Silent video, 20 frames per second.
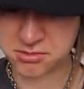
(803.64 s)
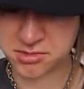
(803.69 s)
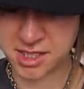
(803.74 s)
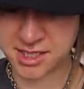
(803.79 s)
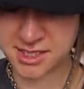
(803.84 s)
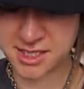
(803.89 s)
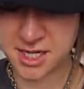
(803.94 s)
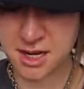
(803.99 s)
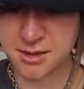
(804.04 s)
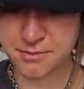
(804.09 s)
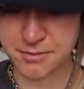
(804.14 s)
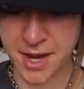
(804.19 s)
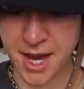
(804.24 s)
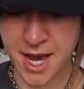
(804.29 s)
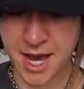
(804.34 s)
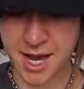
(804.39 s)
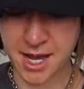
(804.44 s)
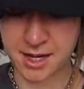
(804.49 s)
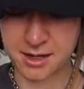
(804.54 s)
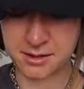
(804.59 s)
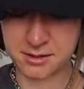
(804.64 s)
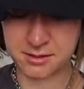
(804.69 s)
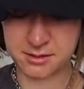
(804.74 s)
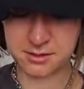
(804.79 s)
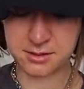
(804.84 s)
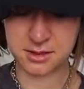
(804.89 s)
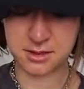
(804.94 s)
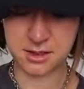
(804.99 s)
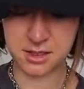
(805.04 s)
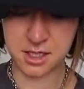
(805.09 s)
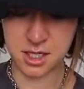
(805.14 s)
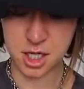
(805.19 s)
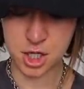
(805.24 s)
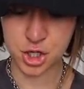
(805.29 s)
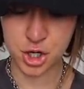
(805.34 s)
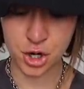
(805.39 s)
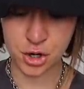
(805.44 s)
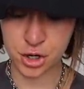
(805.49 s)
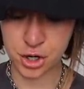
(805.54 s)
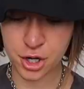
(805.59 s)
Oh. That's not bad. On sale.
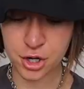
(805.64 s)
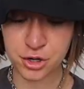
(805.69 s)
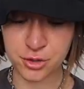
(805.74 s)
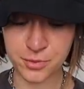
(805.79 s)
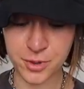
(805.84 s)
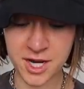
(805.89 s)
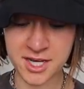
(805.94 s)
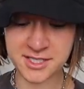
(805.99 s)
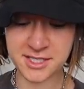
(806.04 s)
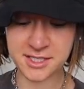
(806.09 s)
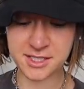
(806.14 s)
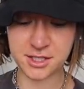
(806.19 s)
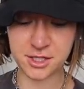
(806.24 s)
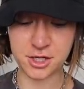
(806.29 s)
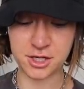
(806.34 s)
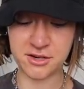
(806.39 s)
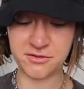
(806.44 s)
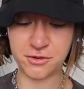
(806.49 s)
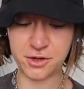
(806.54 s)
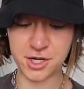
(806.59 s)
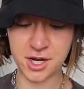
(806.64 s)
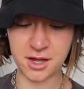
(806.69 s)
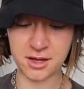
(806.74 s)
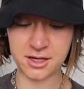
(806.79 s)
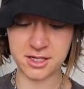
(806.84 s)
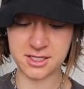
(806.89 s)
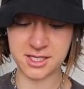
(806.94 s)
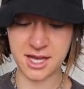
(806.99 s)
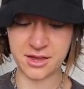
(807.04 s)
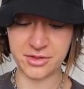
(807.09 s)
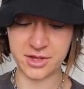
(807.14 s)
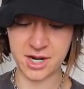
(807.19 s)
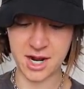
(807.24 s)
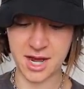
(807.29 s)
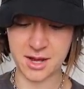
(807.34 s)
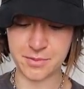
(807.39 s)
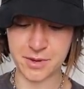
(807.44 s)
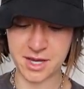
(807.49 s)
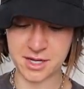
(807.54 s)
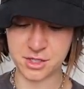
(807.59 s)
No, no, no. The oh. price is $34 and then
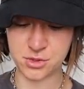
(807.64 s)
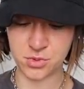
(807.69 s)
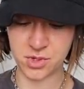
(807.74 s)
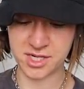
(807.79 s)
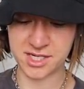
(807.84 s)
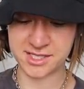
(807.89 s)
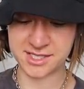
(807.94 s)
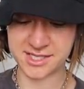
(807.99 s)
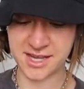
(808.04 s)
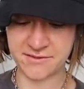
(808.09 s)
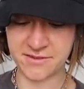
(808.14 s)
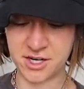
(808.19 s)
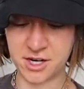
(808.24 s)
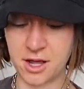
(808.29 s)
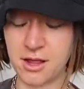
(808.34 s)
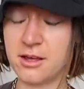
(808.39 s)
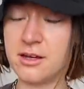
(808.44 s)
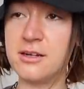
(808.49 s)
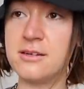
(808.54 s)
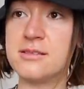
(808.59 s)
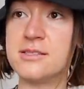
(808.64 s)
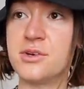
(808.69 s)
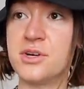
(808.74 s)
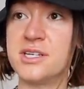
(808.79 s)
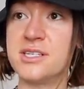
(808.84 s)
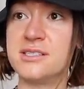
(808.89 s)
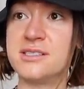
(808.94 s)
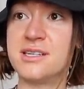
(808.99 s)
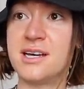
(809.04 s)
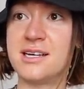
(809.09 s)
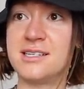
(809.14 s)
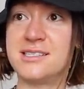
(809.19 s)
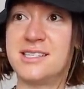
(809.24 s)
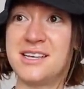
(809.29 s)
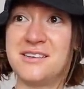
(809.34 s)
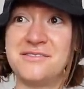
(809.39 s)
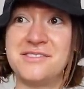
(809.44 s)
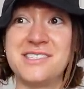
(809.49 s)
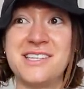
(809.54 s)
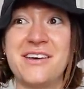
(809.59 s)
I paid $27. So I, I
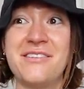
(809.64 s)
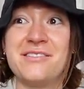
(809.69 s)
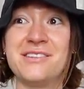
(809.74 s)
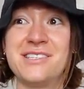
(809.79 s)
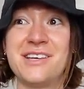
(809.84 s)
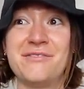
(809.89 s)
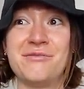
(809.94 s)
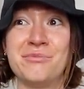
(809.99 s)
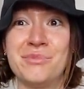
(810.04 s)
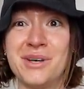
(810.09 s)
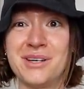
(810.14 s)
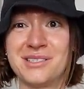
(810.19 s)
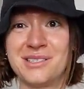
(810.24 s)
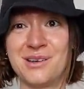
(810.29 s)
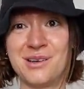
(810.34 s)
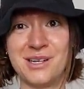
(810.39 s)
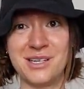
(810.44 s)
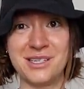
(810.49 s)
saved se seven bucks on